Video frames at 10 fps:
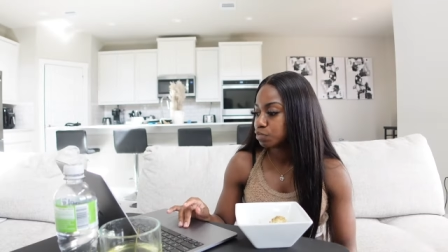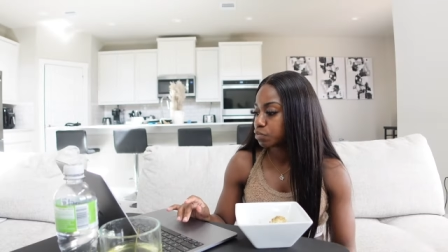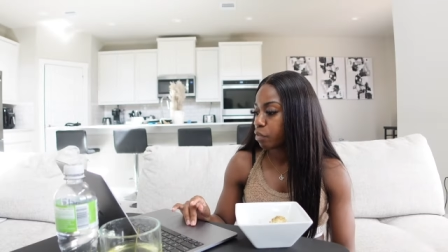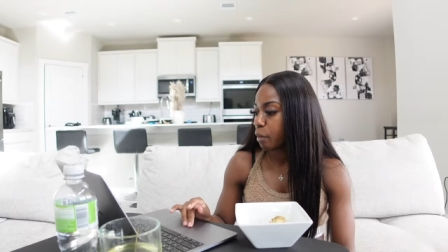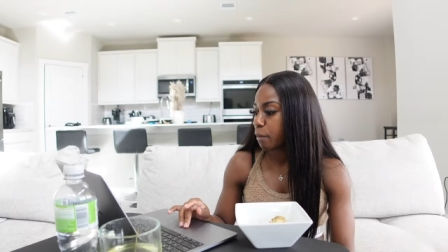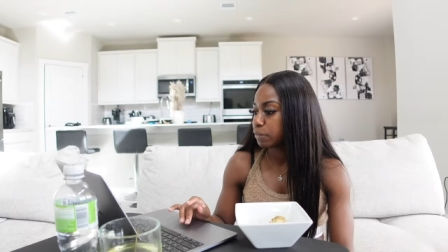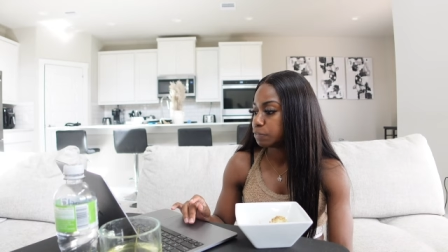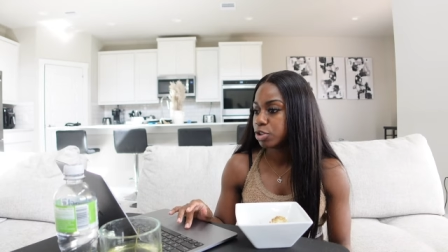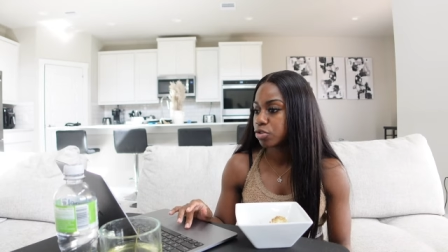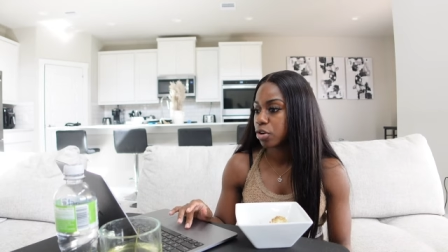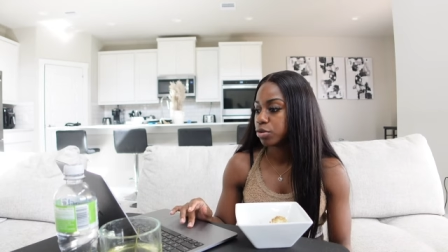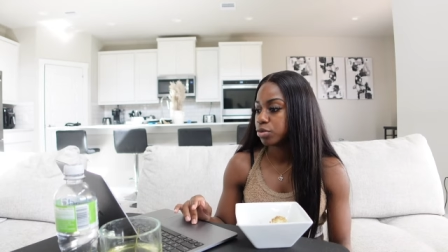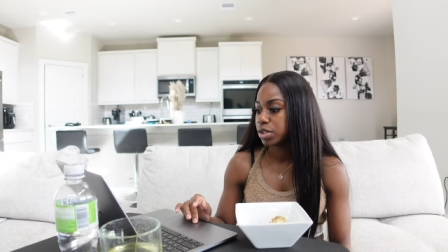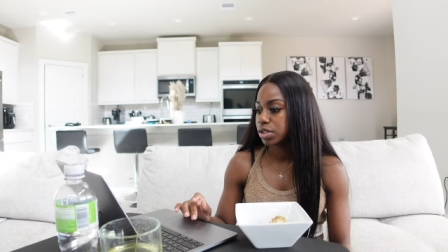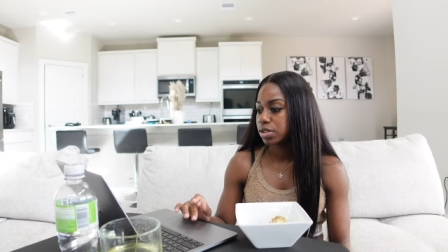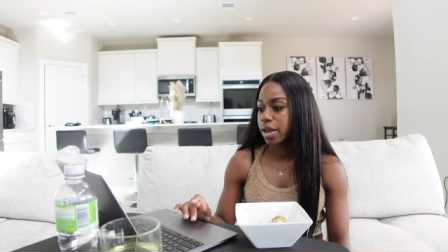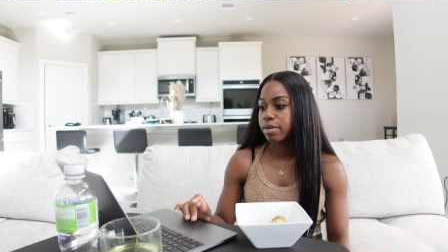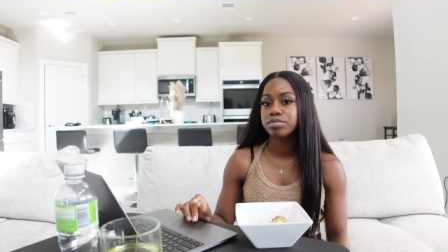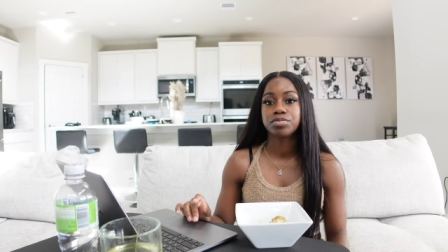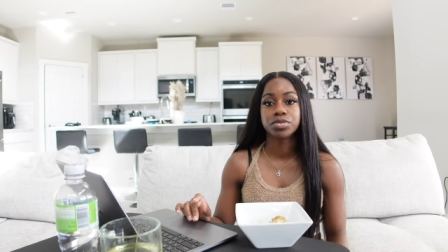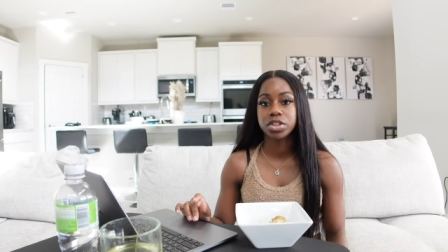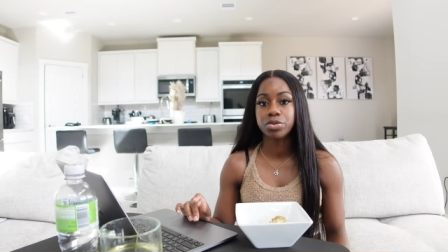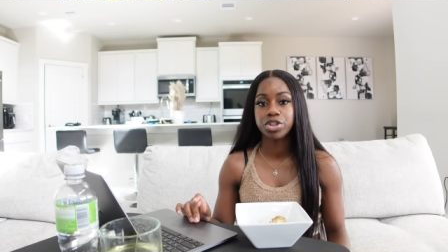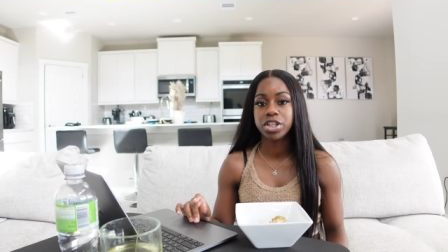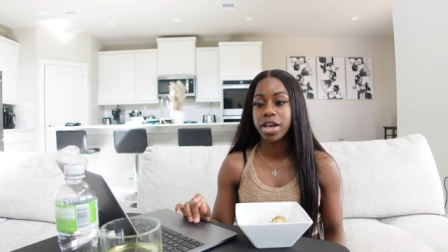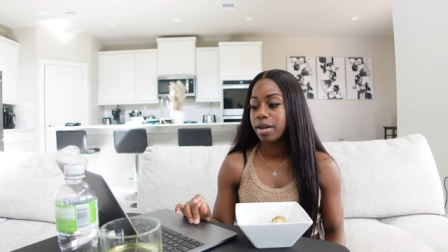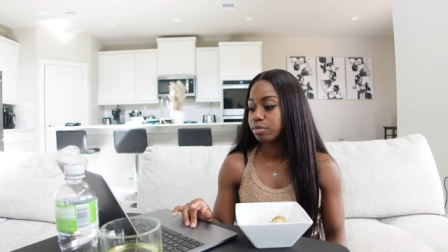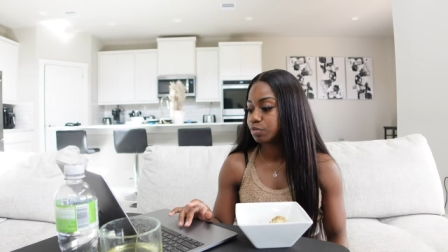Mm-mm-mm. Let me scroll through this site see what she got.